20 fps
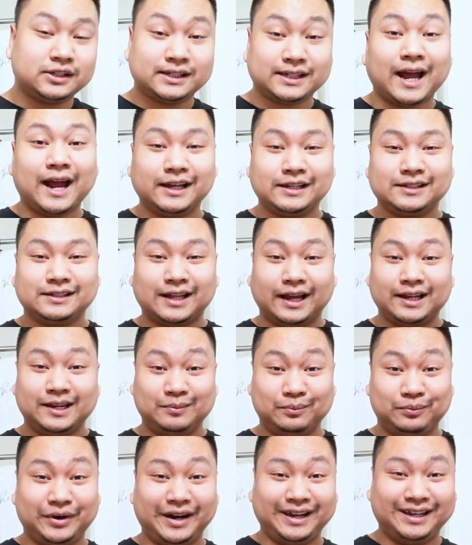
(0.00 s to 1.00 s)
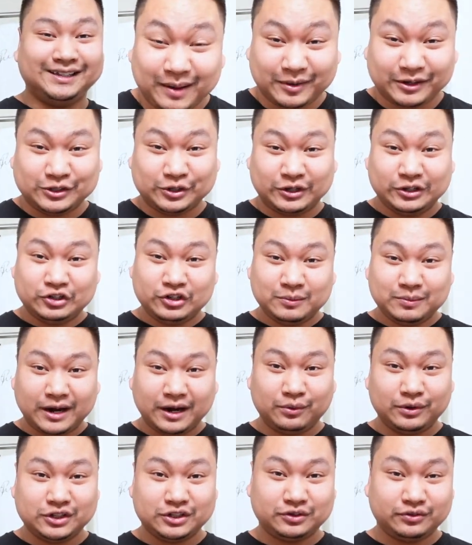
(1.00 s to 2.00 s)
sizes I can bring in my toiletry
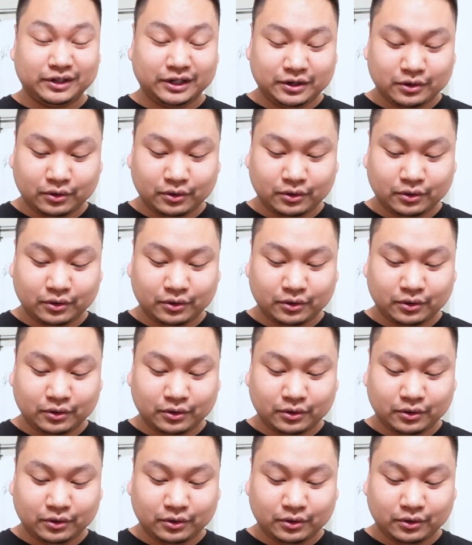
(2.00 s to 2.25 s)
bag, which is really